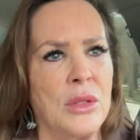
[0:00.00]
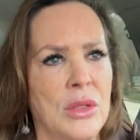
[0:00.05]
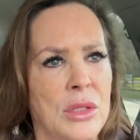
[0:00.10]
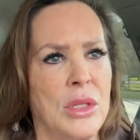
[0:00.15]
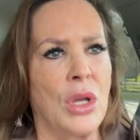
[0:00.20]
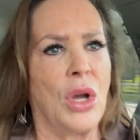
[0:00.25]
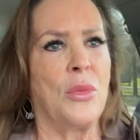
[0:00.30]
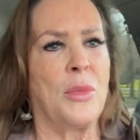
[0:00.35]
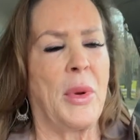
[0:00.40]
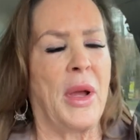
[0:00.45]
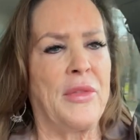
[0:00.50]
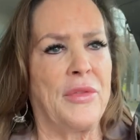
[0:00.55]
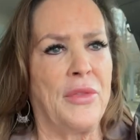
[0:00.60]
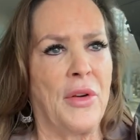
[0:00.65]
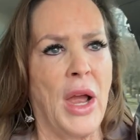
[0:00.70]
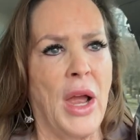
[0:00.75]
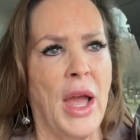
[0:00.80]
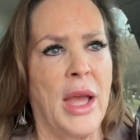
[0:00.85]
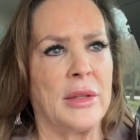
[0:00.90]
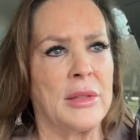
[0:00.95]
So my
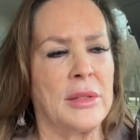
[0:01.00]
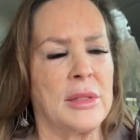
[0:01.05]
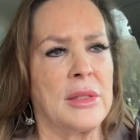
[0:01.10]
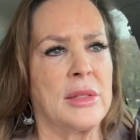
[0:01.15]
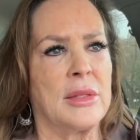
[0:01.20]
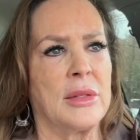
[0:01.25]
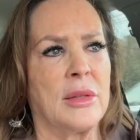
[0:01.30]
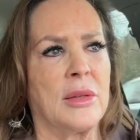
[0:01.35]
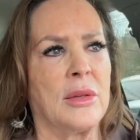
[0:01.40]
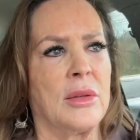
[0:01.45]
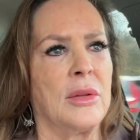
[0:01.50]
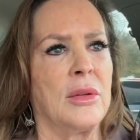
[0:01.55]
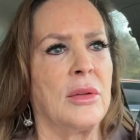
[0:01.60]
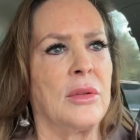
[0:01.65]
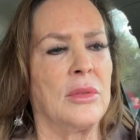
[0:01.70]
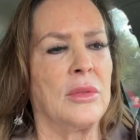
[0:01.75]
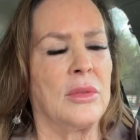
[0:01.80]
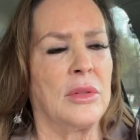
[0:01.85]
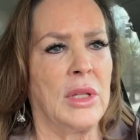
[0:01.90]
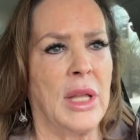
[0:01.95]
friends,
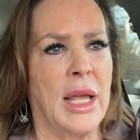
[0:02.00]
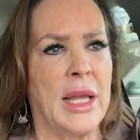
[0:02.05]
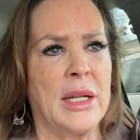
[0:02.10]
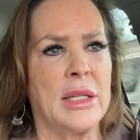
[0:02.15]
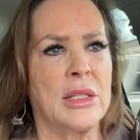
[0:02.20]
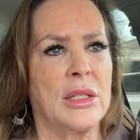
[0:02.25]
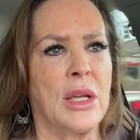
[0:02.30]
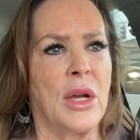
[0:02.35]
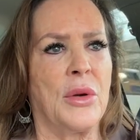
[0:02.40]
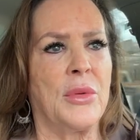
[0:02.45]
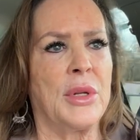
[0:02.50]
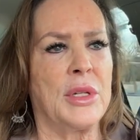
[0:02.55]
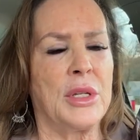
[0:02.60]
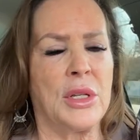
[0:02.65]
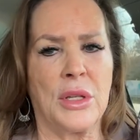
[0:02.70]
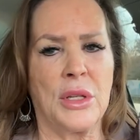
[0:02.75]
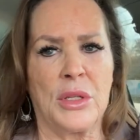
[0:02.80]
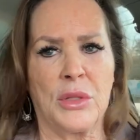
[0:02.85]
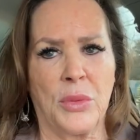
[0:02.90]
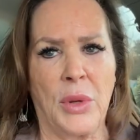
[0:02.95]
let us go into
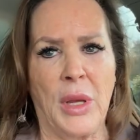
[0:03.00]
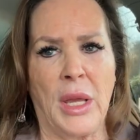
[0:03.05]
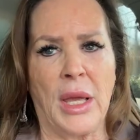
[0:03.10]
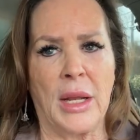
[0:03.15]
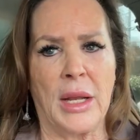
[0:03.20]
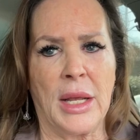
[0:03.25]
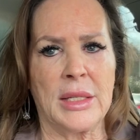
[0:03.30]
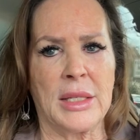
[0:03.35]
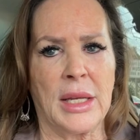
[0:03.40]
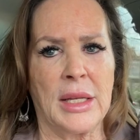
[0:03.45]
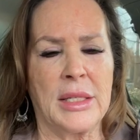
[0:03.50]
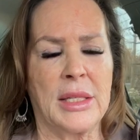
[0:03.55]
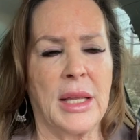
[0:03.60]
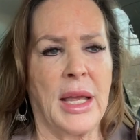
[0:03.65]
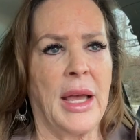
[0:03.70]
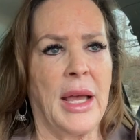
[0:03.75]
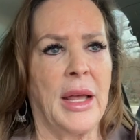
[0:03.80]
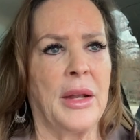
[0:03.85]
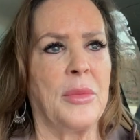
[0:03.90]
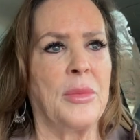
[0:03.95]
this weekend, as I
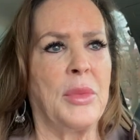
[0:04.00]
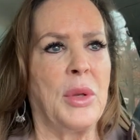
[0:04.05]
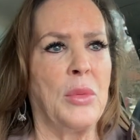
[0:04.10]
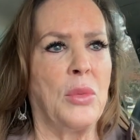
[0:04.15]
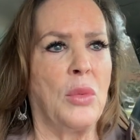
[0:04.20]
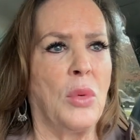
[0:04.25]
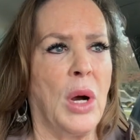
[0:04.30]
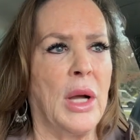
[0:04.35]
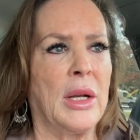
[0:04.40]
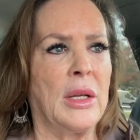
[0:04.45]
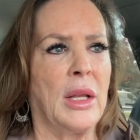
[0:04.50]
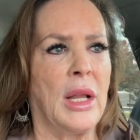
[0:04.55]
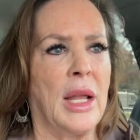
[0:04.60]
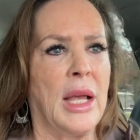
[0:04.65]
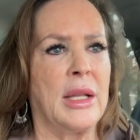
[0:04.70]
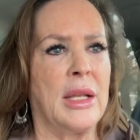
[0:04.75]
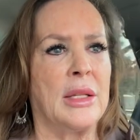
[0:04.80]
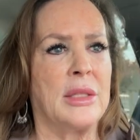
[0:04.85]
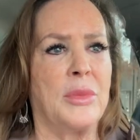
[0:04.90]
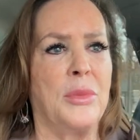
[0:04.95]
said, and be one
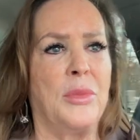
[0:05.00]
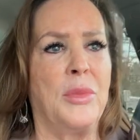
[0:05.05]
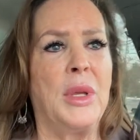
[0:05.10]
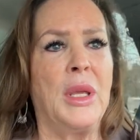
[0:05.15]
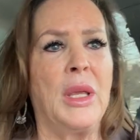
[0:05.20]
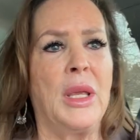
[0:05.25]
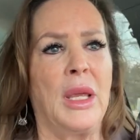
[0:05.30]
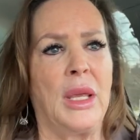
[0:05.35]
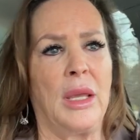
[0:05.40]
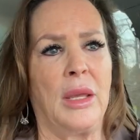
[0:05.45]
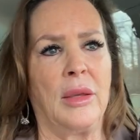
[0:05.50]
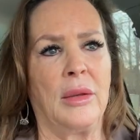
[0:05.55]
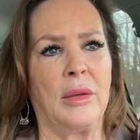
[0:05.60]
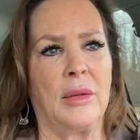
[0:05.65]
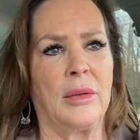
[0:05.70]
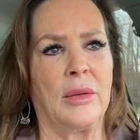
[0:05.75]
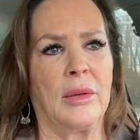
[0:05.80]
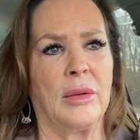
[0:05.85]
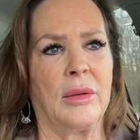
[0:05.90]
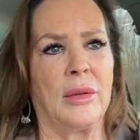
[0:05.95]
less bee
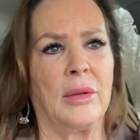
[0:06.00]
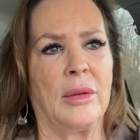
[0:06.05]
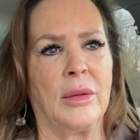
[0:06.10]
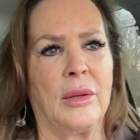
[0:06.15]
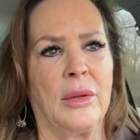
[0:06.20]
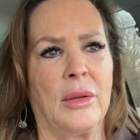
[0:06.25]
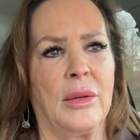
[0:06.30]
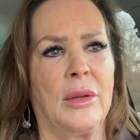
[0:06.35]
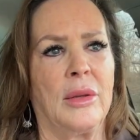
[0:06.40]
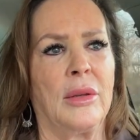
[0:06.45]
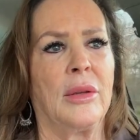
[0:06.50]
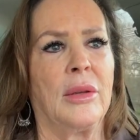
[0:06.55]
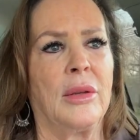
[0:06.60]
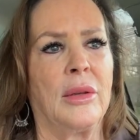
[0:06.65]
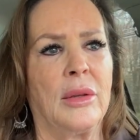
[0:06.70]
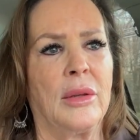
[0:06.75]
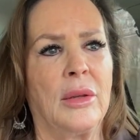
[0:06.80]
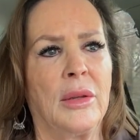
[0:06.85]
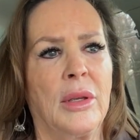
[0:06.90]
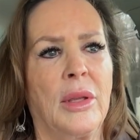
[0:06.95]

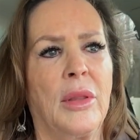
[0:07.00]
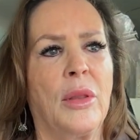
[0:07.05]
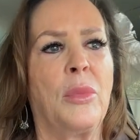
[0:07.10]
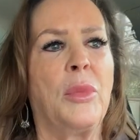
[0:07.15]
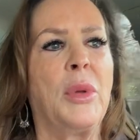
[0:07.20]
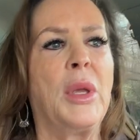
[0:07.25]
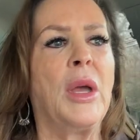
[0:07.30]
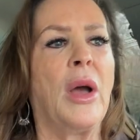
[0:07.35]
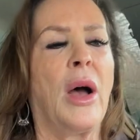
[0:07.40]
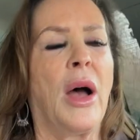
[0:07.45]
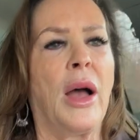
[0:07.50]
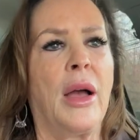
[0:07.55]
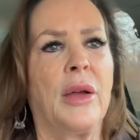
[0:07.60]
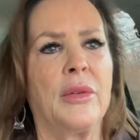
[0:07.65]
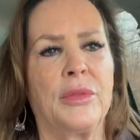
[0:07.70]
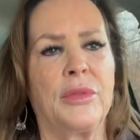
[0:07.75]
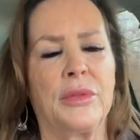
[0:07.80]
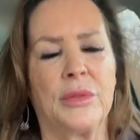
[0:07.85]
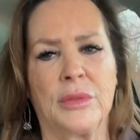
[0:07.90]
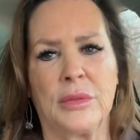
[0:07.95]
in the
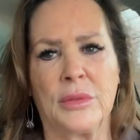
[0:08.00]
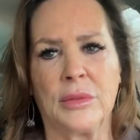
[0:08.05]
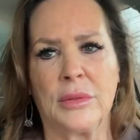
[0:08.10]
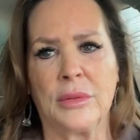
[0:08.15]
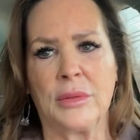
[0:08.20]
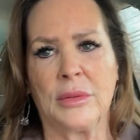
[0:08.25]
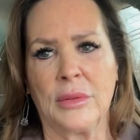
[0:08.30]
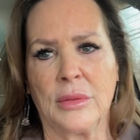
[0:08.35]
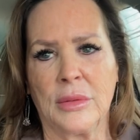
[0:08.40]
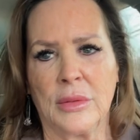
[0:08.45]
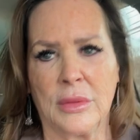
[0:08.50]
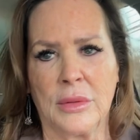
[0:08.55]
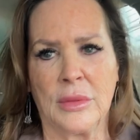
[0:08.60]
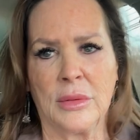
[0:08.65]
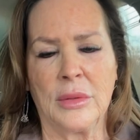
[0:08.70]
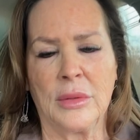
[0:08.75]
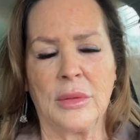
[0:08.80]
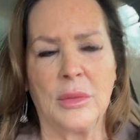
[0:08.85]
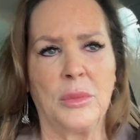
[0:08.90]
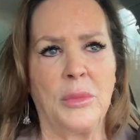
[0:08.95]
beehive.
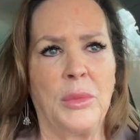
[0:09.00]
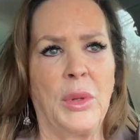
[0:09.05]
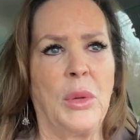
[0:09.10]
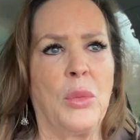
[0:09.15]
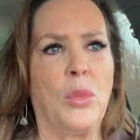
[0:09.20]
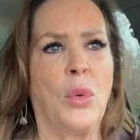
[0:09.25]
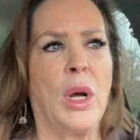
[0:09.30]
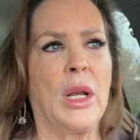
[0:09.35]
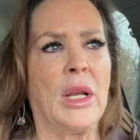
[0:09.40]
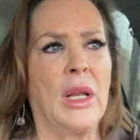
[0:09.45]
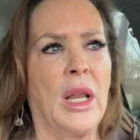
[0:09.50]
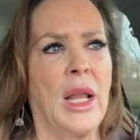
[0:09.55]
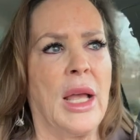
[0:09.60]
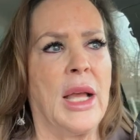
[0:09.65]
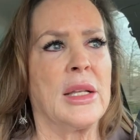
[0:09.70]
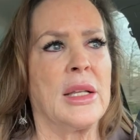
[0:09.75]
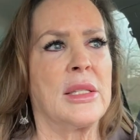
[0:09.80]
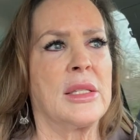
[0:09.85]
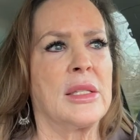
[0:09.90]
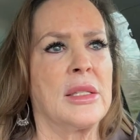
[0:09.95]
Be one
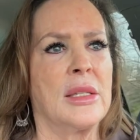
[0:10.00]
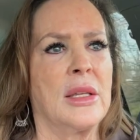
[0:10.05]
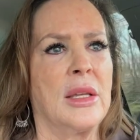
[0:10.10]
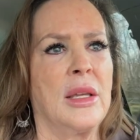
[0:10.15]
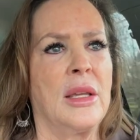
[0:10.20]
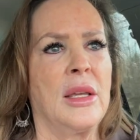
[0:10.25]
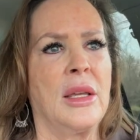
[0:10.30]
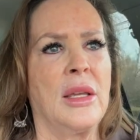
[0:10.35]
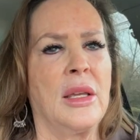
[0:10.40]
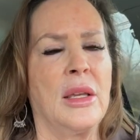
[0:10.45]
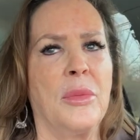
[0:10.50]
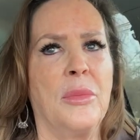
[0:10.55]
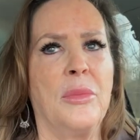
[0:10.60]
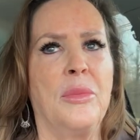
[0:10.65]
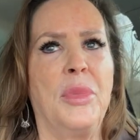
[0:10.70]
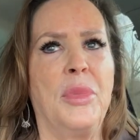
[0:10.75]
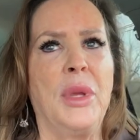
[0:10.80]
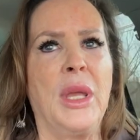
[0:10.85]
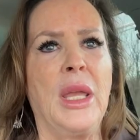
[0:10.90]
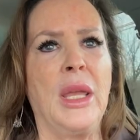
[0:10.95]
less
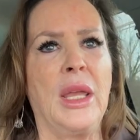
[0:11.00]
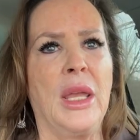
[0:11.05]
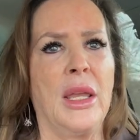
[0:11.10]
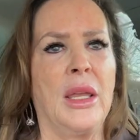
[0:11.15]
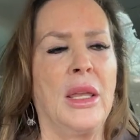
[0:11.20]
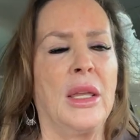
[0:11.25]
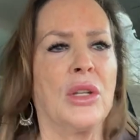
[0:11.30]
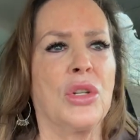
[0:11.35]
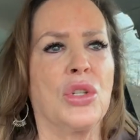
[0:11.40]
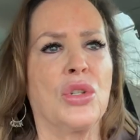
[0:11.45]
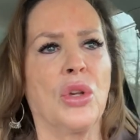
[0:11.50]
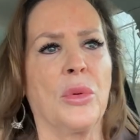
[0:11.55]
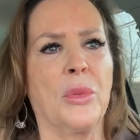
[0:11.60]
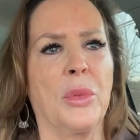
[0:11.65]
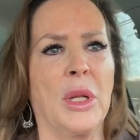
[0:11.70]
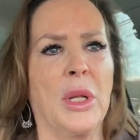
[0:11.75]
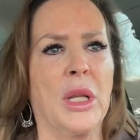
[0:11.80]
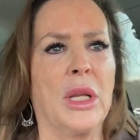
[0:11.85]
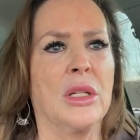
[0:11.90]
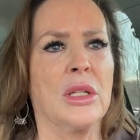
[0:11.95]
bee
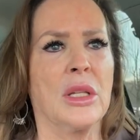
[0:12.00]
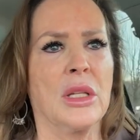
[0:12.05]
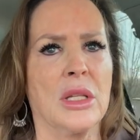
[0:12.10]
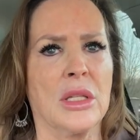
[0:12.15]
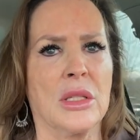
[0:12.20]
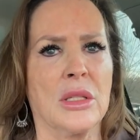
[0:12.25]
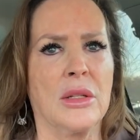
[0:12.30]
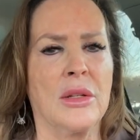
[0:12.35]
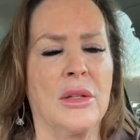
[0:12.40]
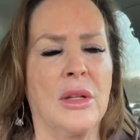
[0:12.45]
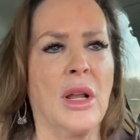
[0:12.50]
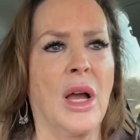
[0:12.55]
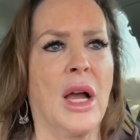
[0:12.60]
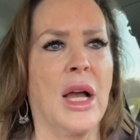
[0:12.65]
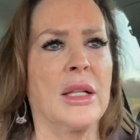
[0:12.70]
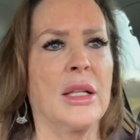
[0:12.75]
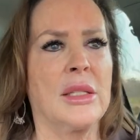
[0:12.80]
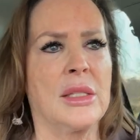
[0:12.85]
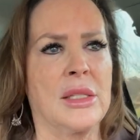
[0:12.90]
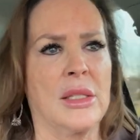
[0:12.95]
contributing to this
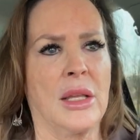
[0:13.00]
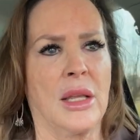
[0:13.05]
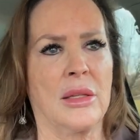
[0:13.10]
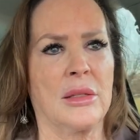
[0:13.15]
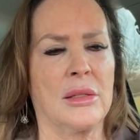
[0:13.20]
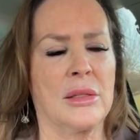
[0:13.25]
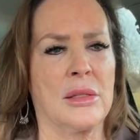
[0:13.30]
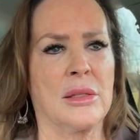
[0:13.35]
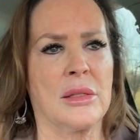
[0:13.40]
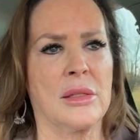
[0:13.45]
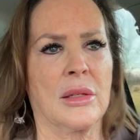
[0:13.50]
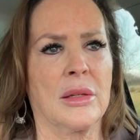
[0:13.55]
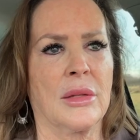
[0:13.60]
nonsense.